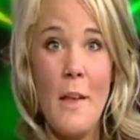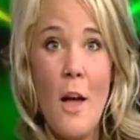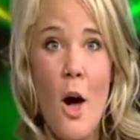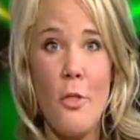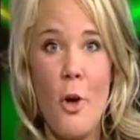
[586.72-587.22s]

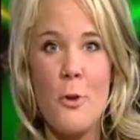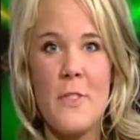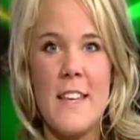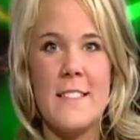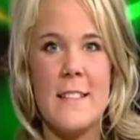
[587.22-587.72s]
Although
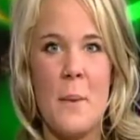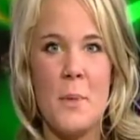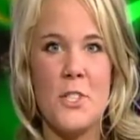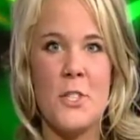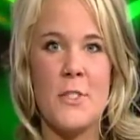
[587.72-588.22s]
these
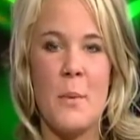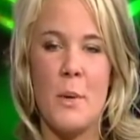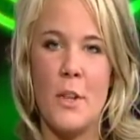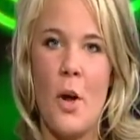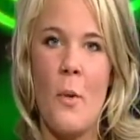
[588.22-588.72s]
temperatures are
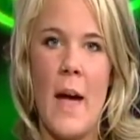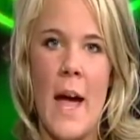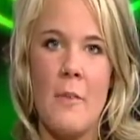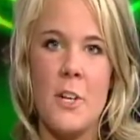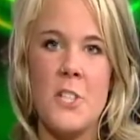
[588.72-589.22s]
below
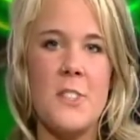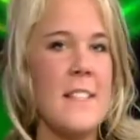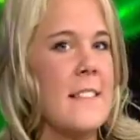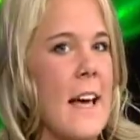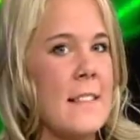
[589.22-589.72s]
average,
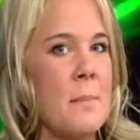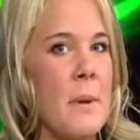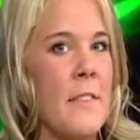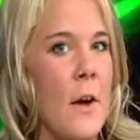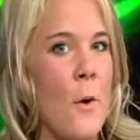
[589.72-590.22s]
this hasn't
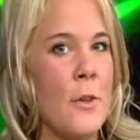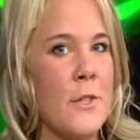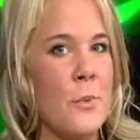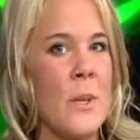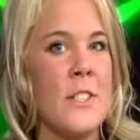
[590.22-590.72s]
been the
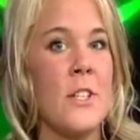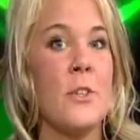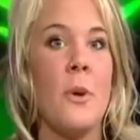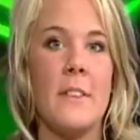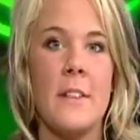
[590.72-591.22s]
coldest winter
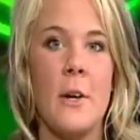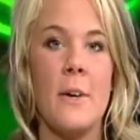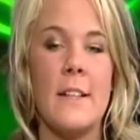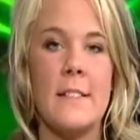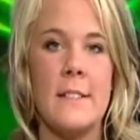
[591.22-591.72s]
North
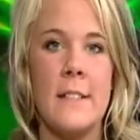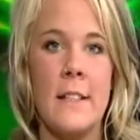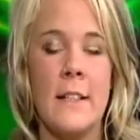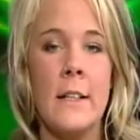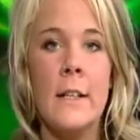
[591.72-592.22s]
Dakota has
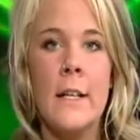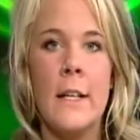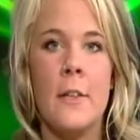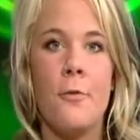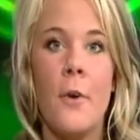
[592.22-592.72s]
seen.
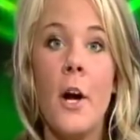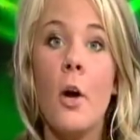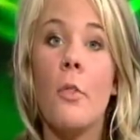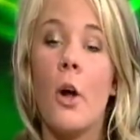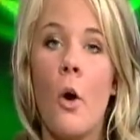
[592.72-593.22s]
In
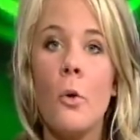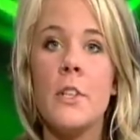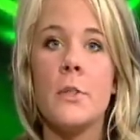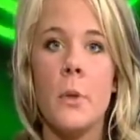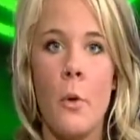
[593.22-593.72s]
Fargo, the
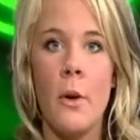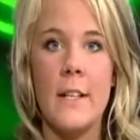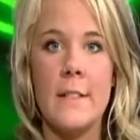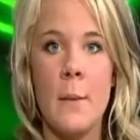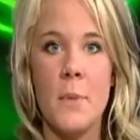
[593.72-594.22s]
coldest
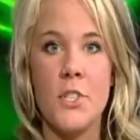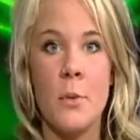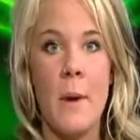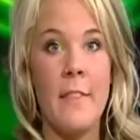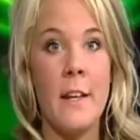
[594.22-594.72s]
recorded
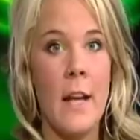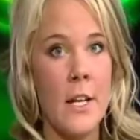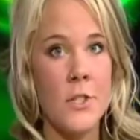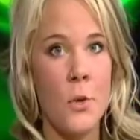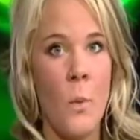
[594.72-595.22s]
temperature by the
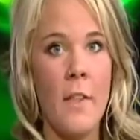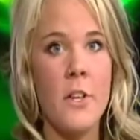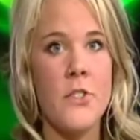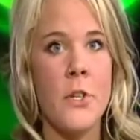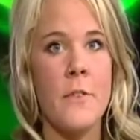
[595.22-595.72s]
National
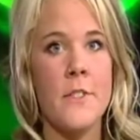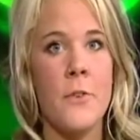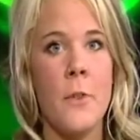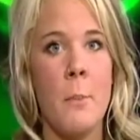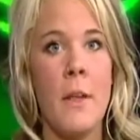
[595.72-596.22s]
Weather Service
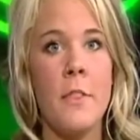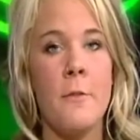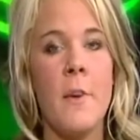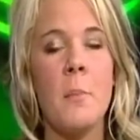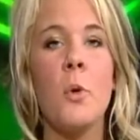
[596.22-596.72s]
for the month of
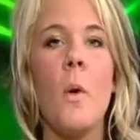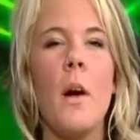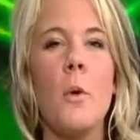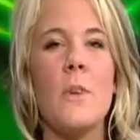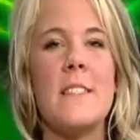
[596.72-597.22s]

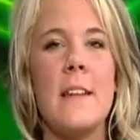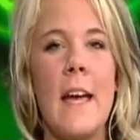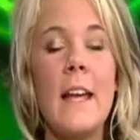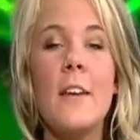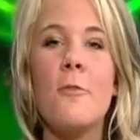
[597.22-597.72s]
February was
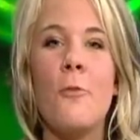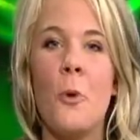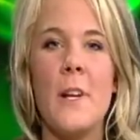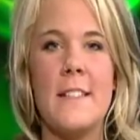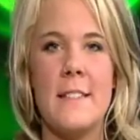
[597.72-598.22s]
negative
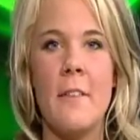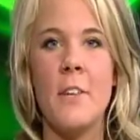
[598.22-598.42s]
47